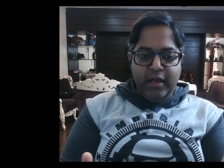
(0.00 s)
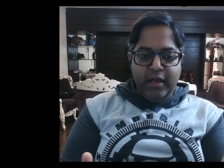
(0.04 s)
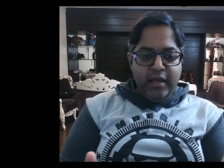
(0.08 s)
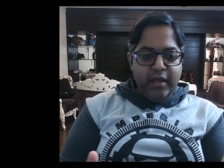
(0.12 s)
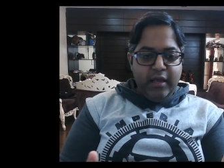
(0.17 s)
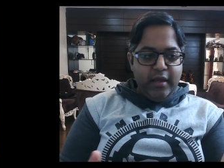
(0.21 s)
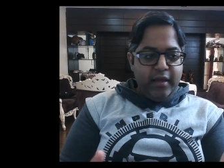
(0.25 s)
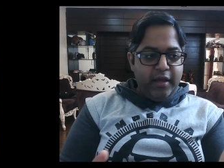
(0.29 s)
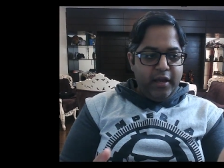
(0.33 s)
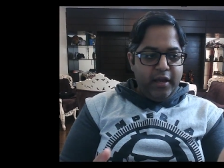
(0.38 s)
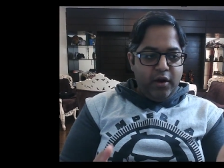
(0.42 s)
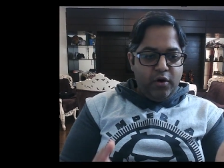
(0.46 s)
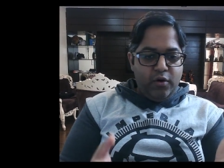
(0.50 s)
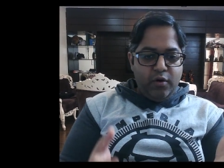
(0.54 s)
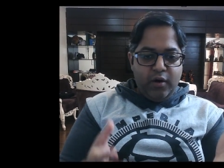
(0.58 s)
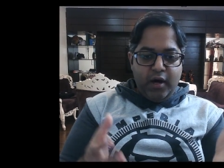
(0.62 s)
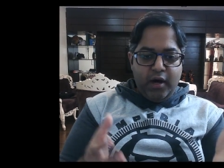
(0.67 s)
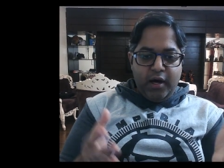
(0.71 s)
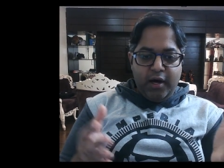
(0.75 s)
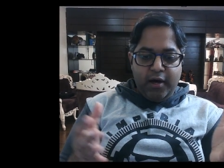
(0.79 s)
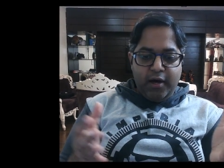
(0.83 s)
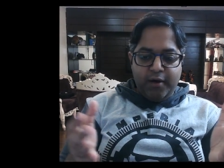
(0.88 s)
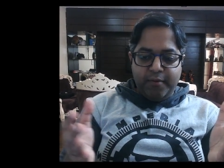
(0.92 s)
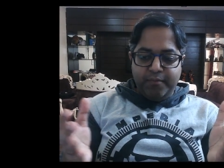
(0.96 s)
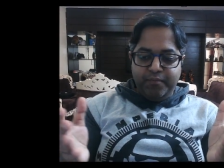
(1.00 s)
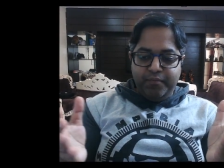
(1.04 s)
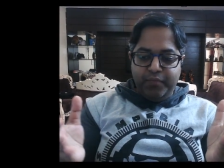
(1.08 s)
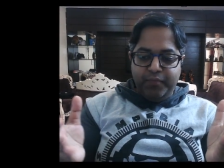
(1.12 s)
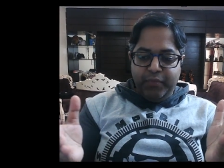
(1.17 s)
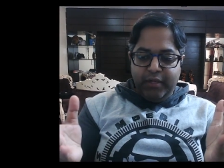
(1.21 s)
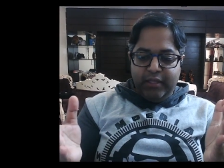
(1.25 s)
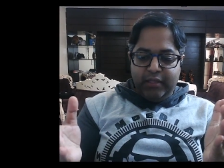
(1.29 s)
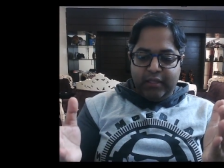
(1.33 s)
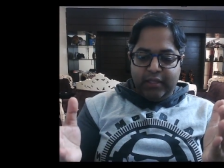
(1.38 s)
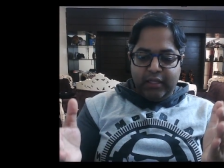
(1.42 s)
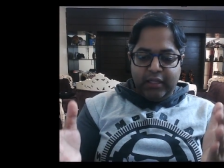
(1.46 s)
the
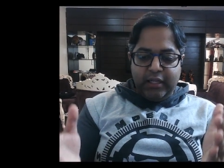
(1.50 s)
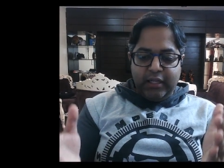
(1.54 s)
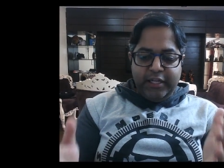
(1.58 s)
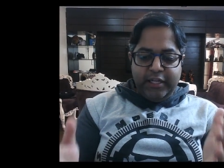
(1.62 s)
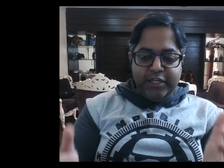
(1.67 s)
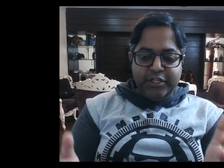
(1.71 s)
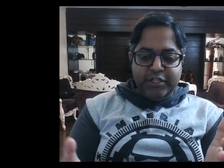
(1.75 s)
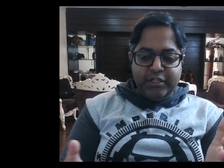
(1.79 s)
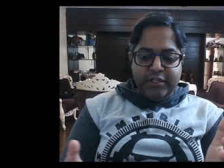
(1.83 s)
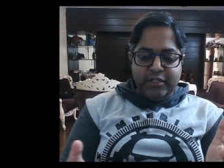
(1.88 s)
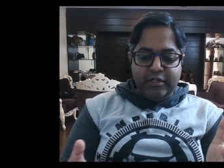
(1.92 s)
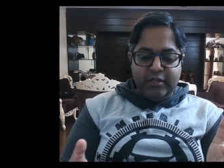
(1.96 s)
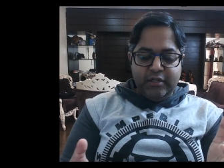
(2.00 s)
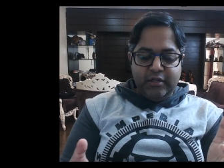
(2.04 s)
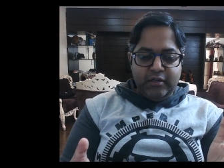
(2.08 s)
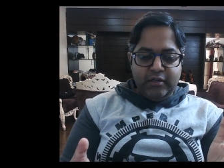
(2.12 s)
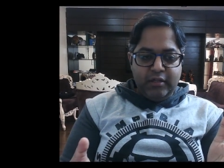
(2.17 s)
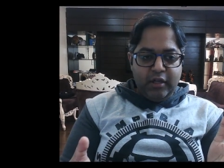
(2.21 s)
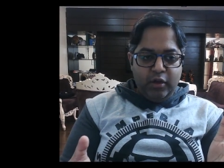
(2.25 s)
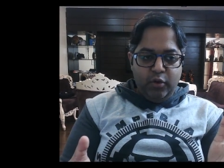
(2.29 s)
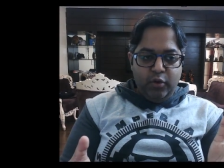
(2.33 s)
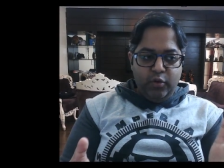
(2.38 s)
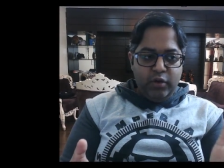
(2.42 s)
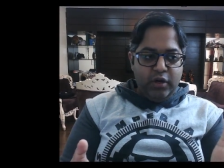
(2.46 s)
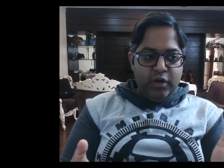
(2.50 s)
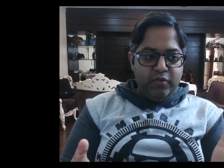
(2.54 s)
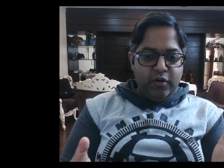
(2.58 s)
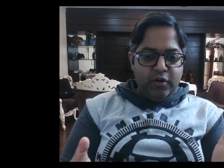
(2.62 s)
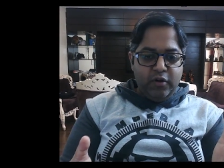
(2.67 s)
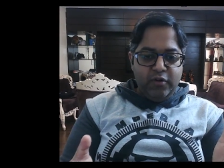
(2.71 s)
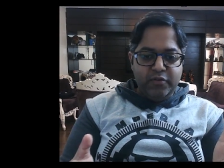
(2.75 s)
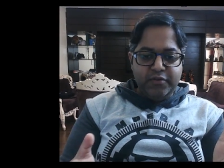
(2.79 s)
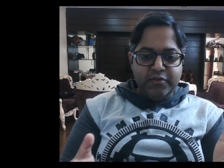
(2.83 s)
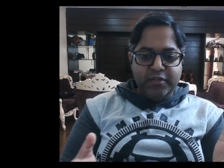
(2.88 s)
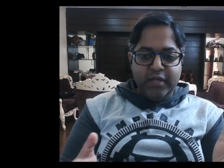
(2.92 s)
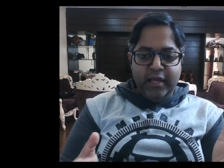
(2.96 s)
Legion, the Luna
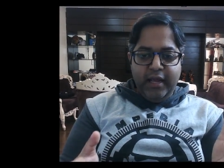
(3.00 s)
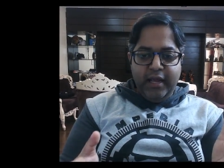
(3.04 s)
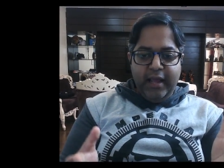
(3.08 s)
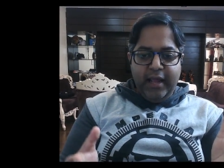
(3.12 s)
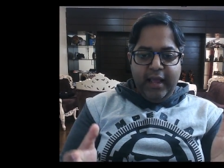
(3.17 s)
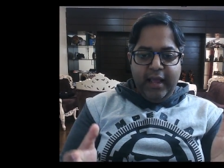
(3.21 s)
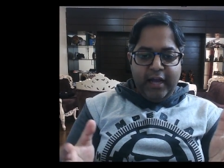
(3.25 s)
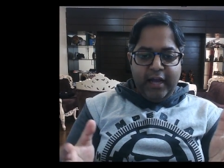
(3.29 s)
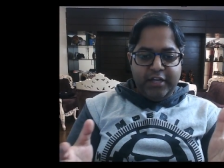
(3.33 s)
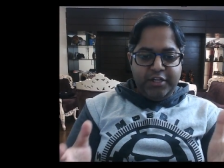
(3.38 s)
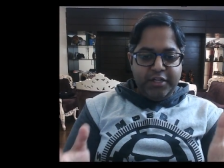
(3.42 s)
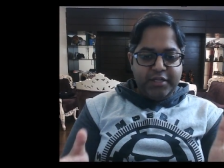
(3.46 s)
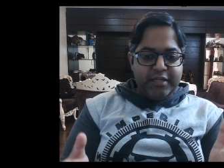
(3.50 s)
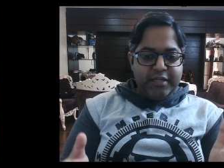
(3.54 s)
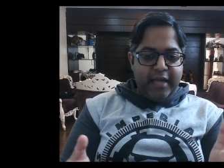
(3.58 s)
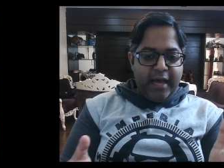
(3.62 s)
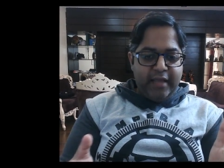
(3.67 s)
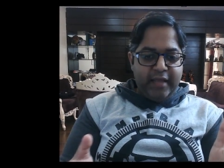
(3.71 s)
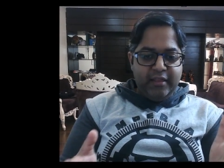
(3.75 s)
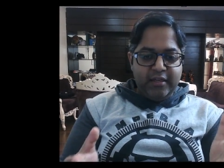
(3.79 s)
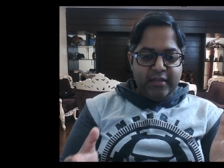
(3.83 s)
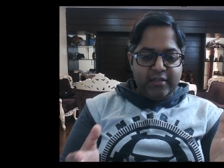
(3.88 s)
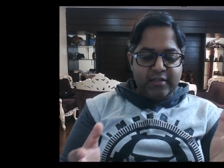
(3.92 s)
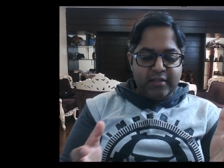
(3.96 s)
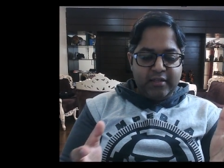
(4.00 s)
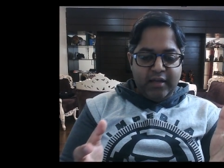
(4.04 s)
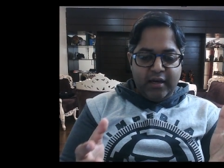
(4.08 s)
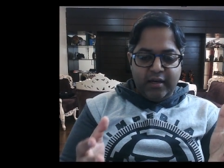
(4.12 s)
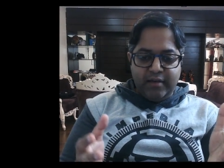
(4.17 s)
Wolves, had just had this